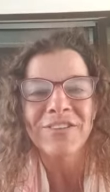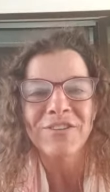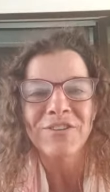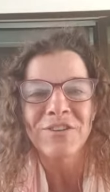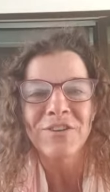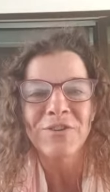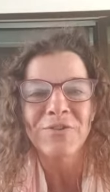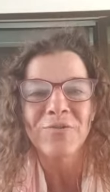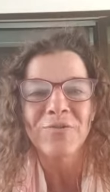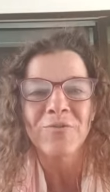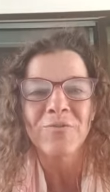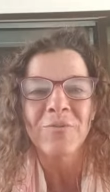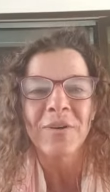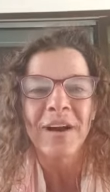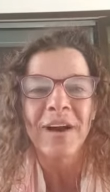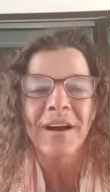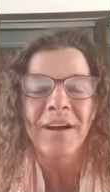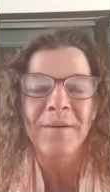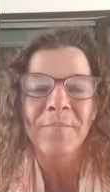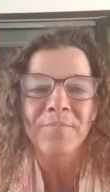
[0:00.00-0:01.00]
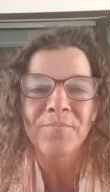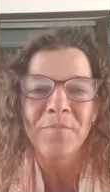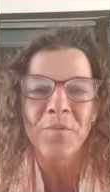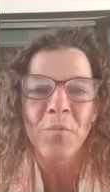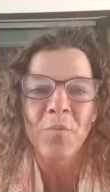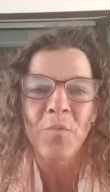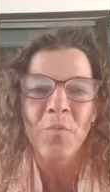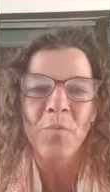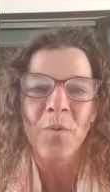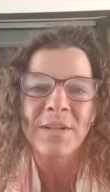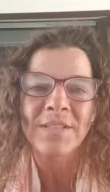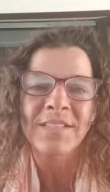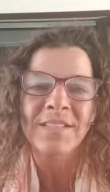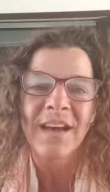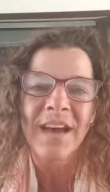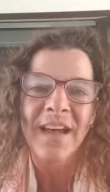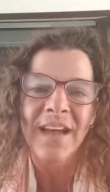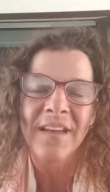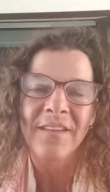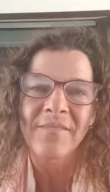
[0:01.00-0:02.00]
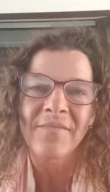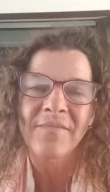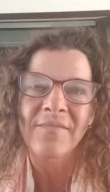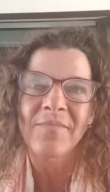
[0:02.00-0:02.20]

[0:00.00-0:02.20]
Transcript: to you um, once I